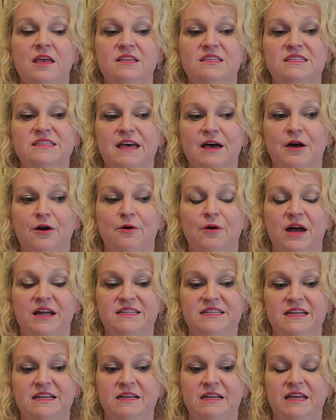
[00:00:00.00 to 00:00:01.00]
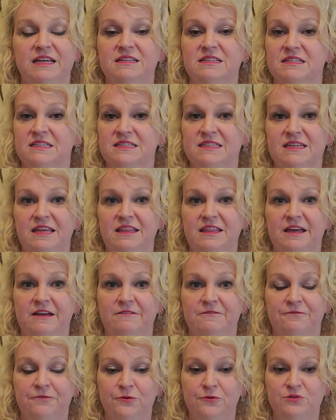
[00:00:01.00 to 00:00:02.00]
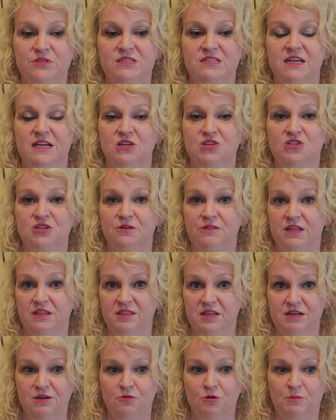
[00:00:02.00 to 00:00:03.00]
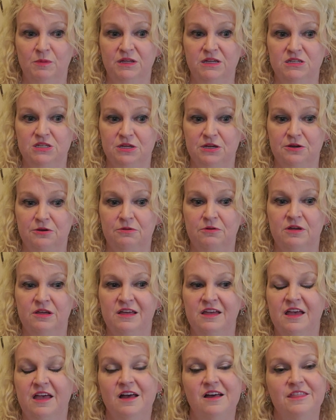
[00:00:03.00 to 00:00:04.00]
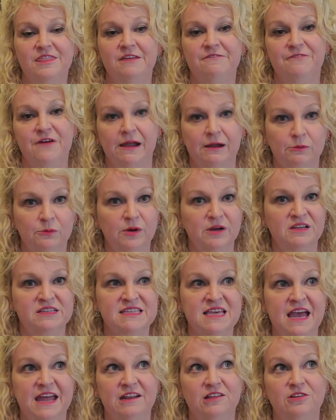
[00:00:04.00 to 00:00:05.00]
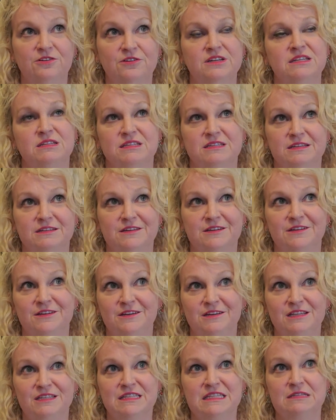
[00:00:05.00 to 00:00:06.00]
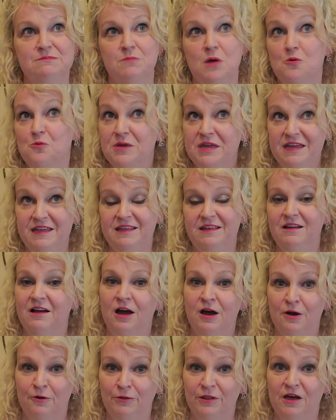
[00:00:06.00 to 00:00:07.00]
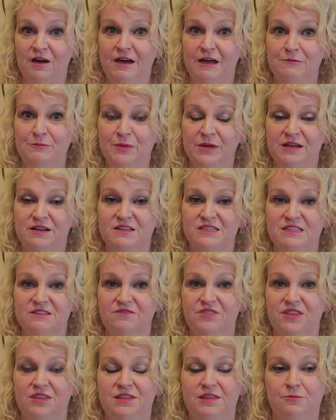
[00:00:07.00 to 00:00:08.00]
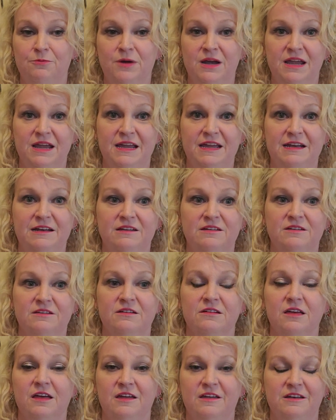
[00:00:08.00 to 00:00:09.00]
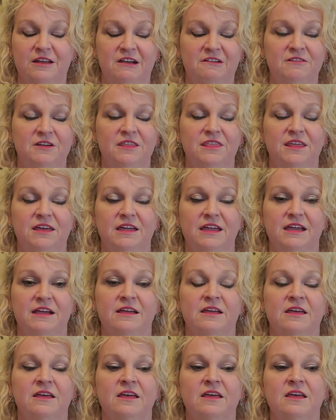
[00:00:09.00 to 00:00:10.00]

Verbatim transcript: So I didn't get to see that full stage show that they normally do. The fireworks kind of looked smoky a whole lot because of the rain and, and everything.